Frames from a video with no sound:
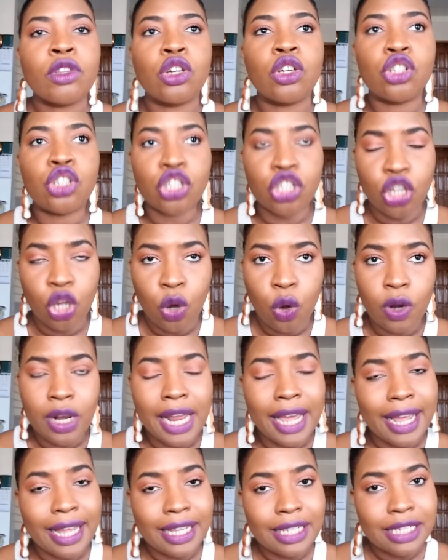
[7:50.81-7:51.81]
So,
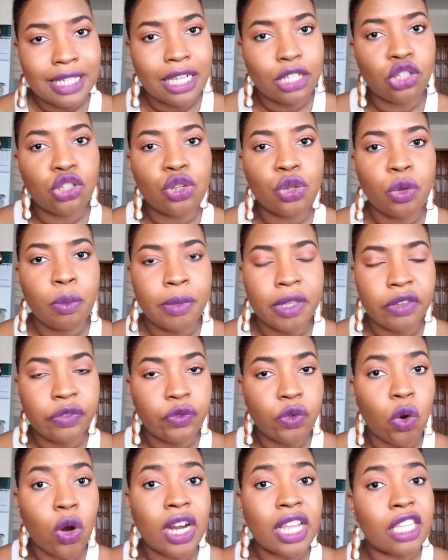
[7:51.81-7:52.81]
like I said to you
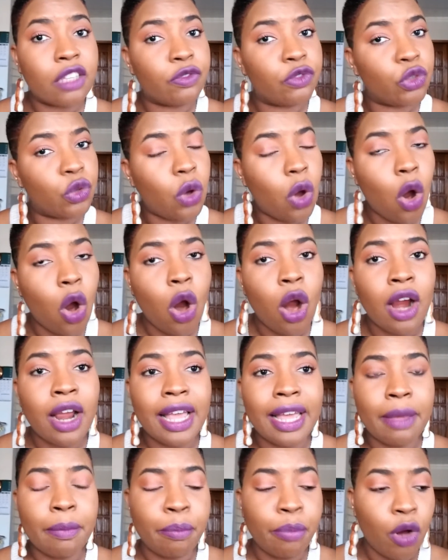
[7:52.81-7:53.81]
before, if you
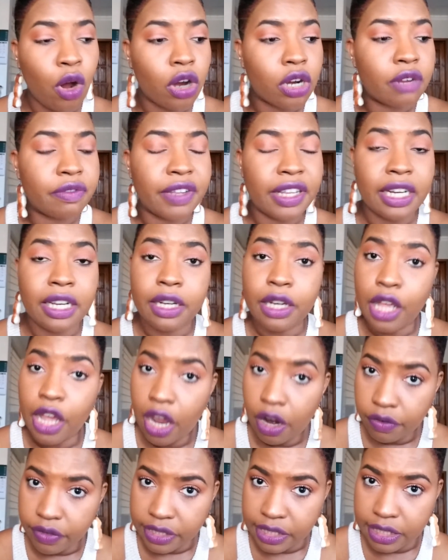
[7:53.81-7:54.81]
are part of an
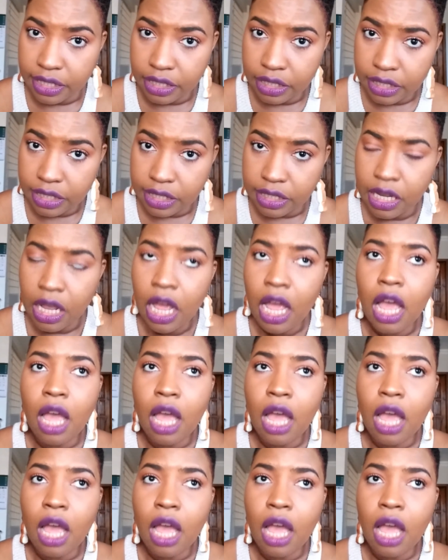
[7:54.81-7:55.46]
inheritance,